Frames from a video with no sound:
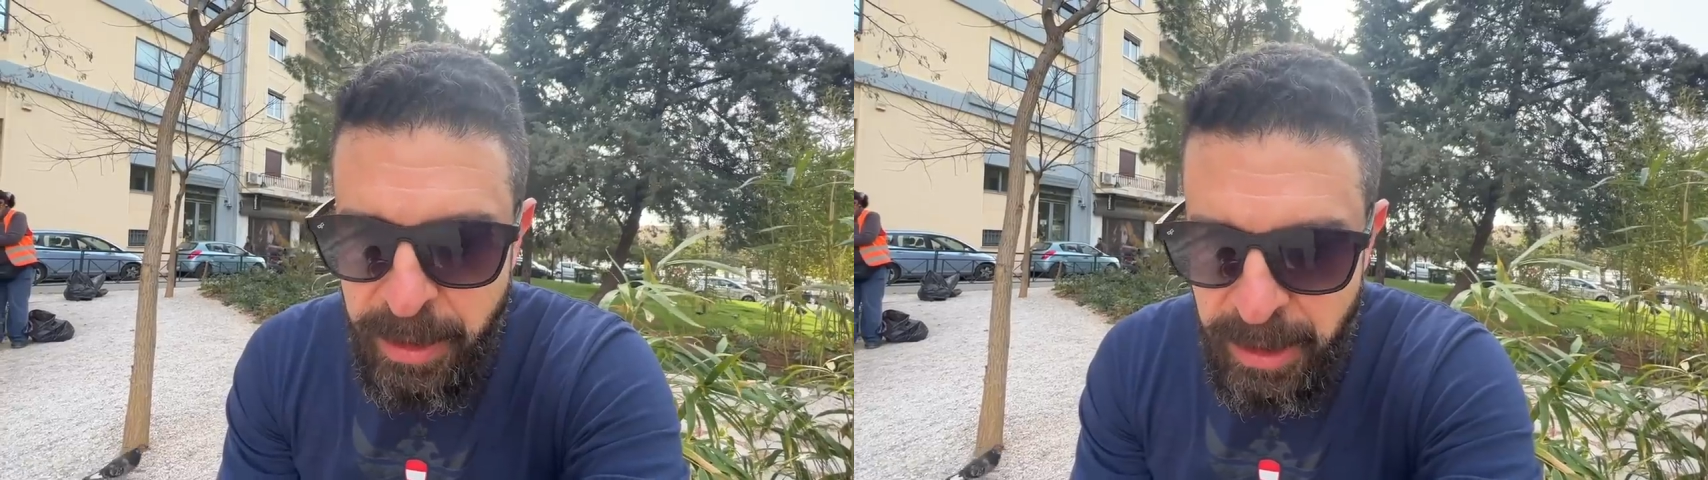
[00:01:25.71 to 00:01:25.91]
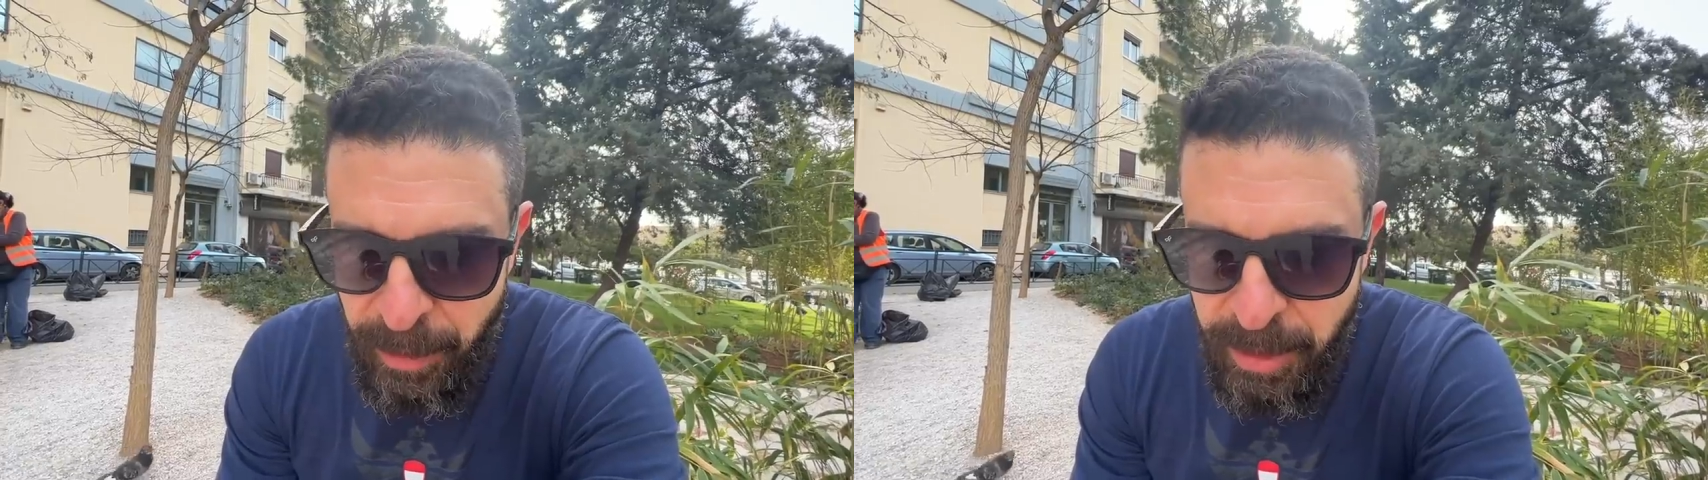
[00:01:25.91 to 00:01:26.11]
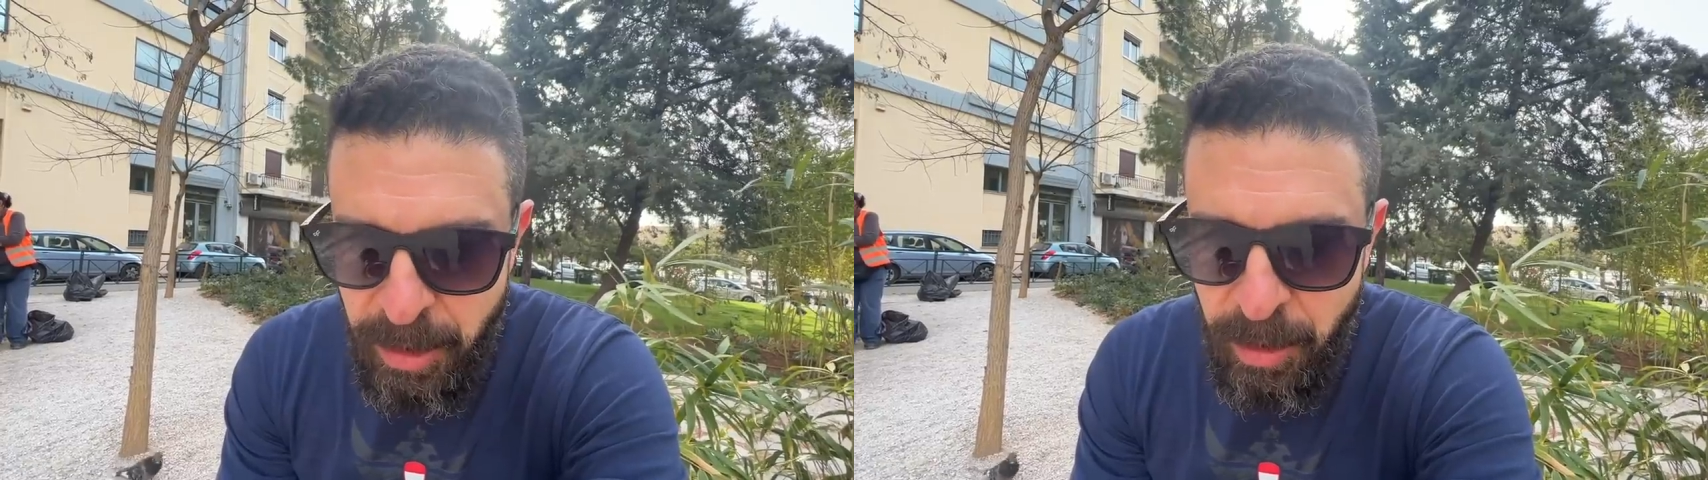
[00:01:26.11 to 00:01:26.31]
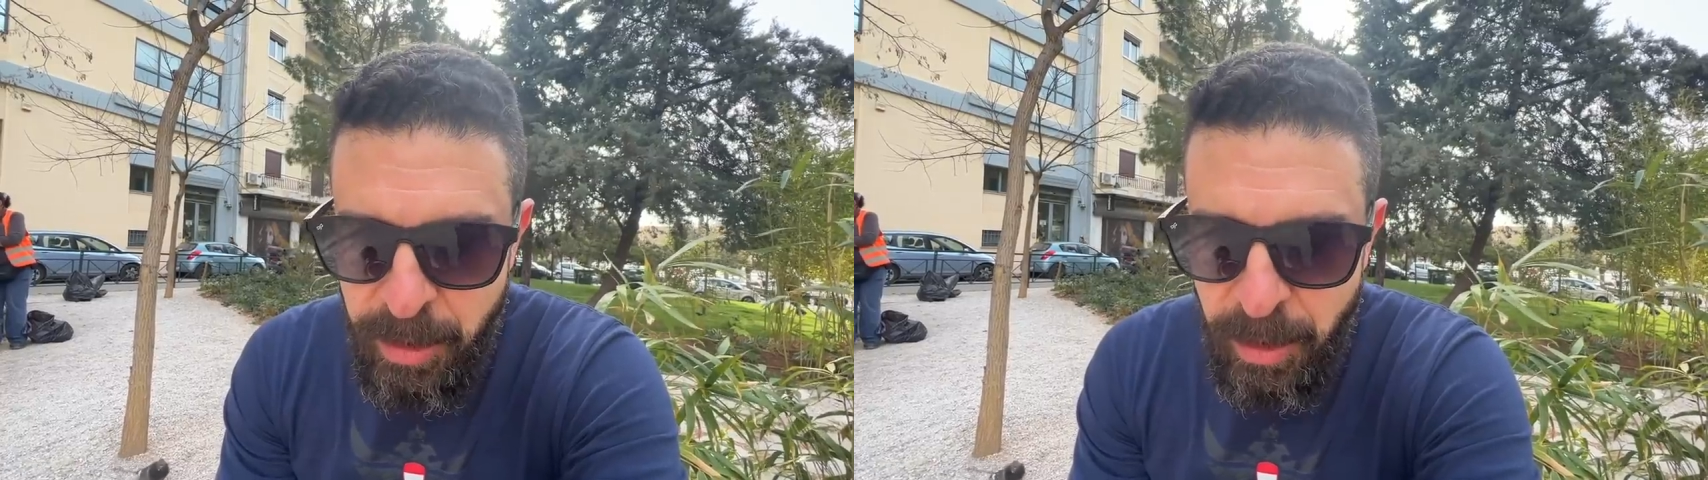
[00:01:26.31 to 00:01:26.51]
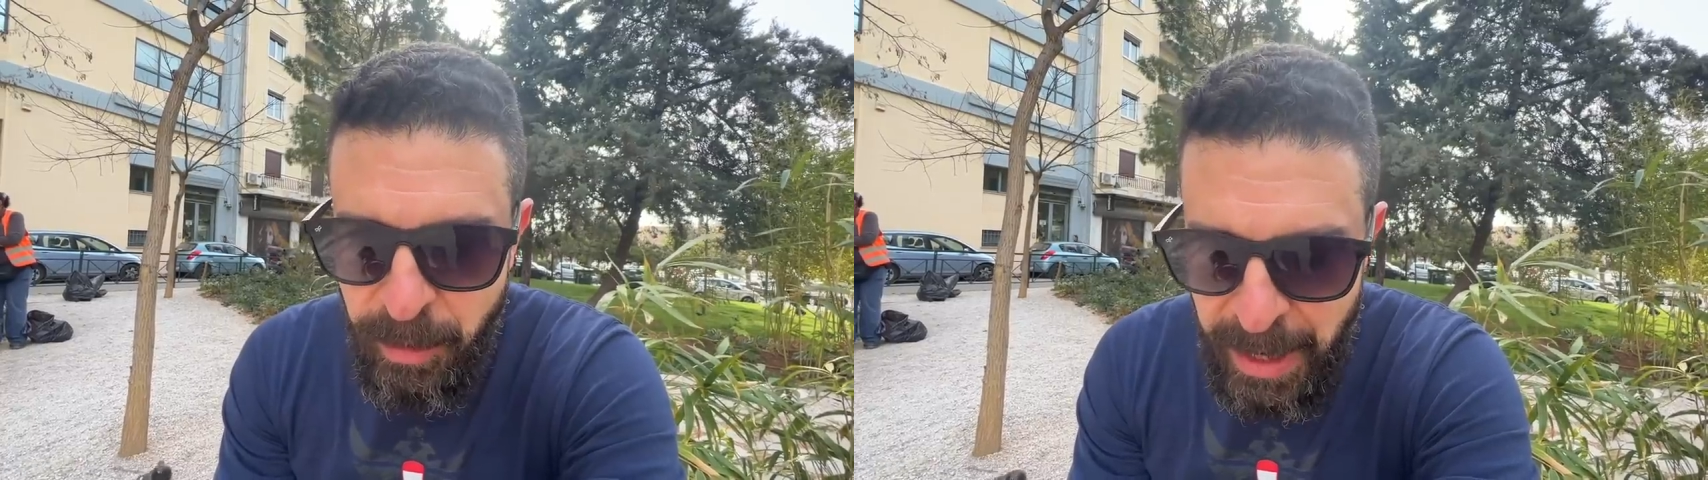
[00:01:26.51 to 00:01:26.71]

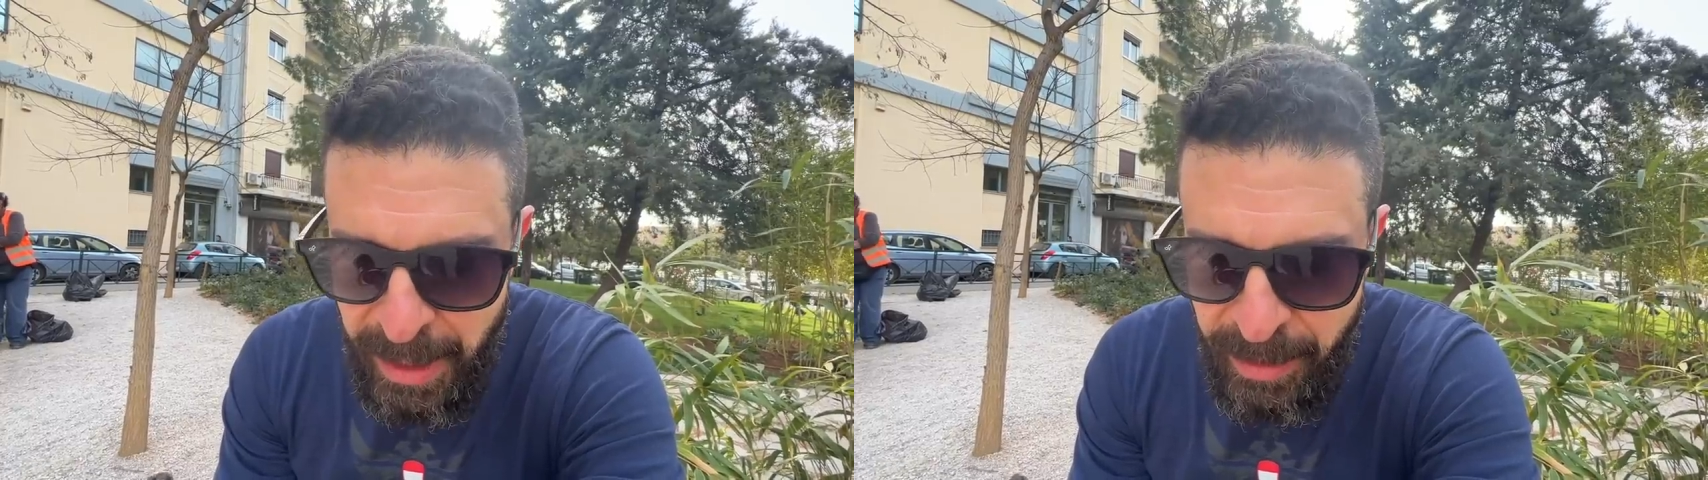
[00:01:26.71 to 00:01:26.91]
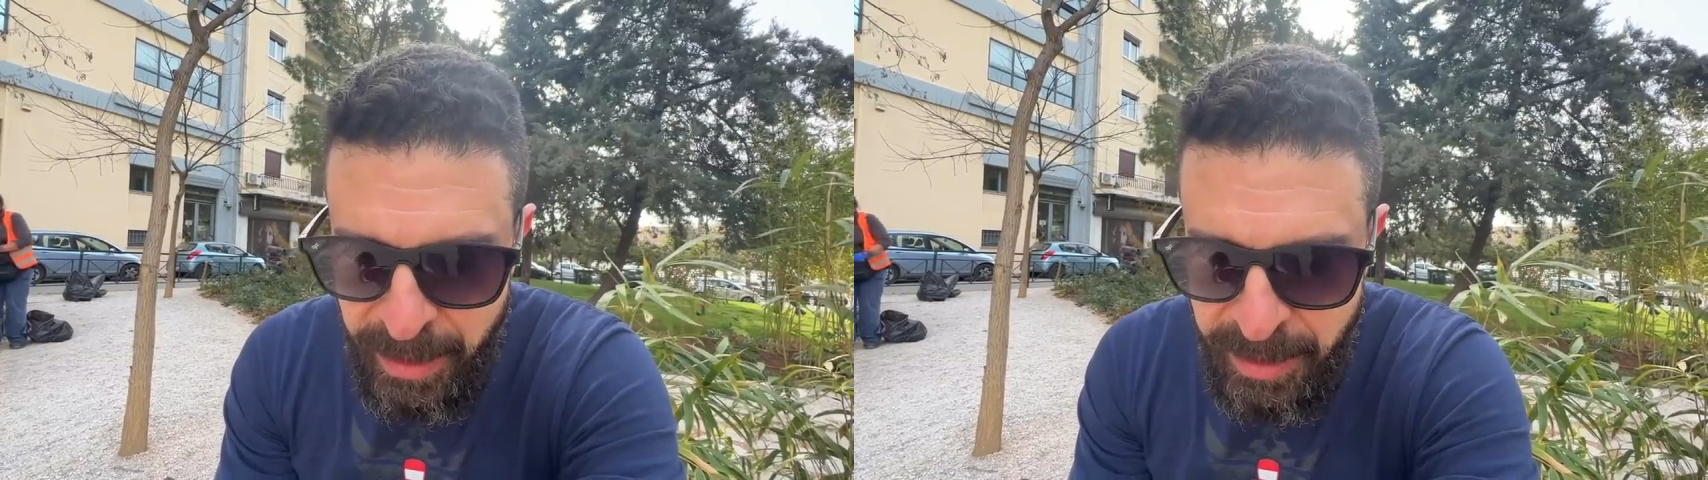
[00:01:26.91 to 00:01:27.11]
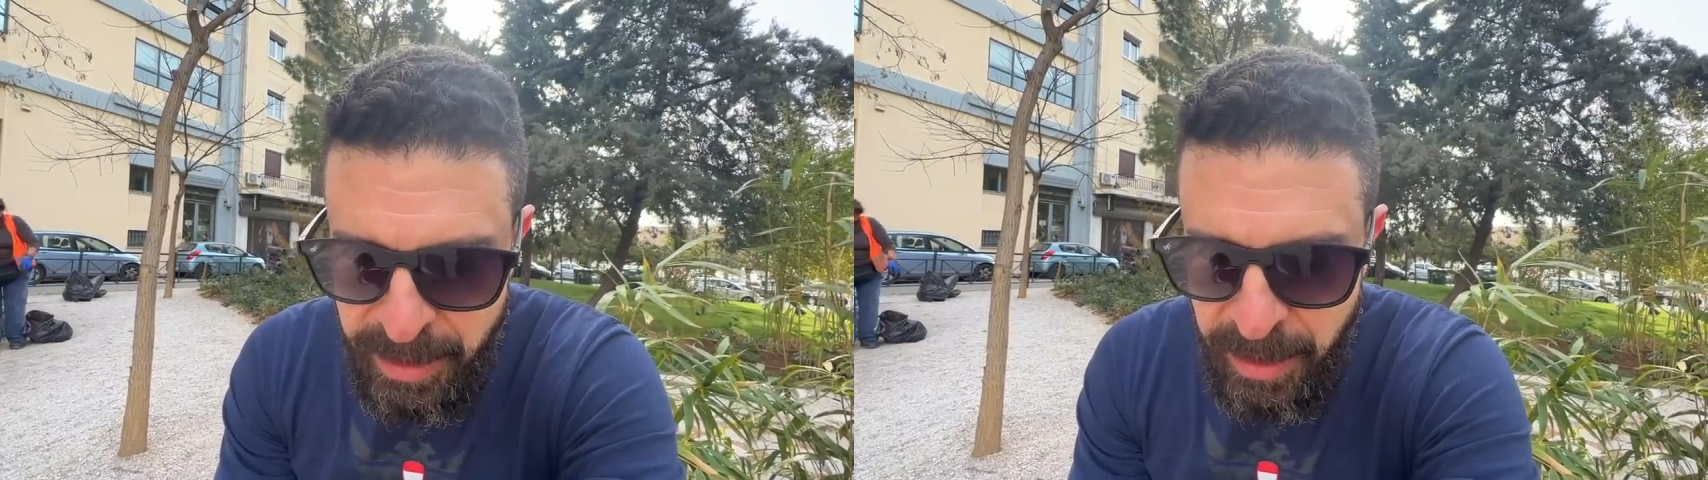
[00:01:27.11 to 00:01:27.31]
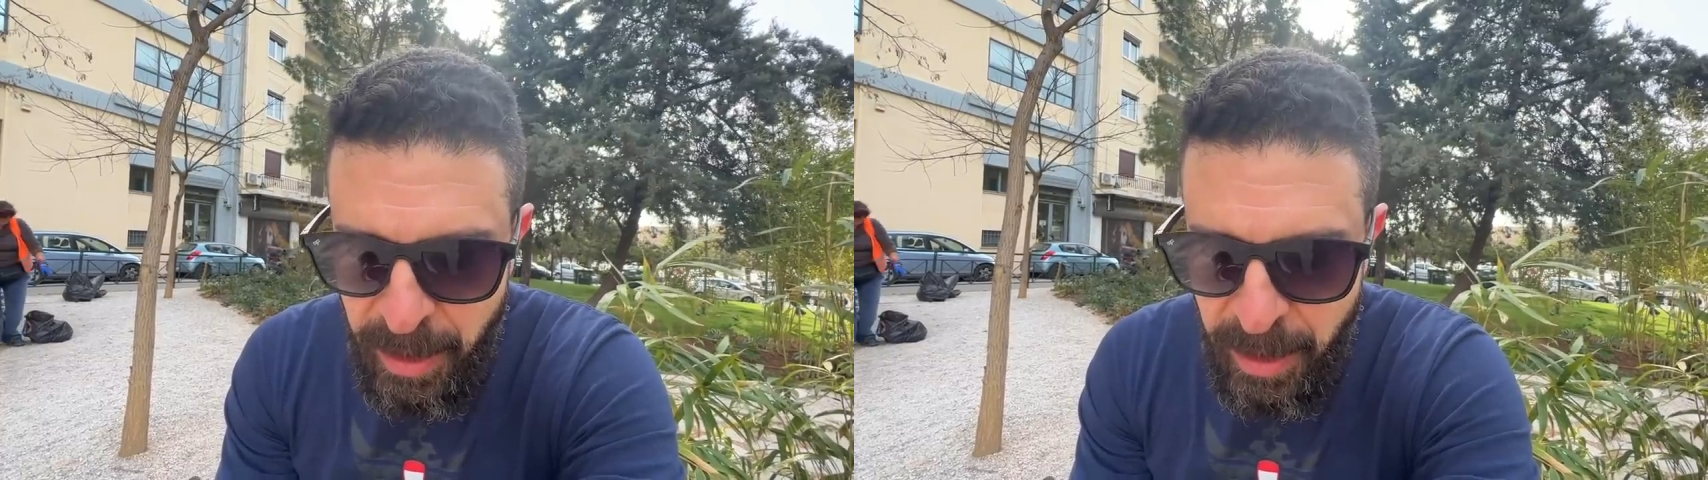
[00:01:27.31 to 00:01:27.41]
territorial realities,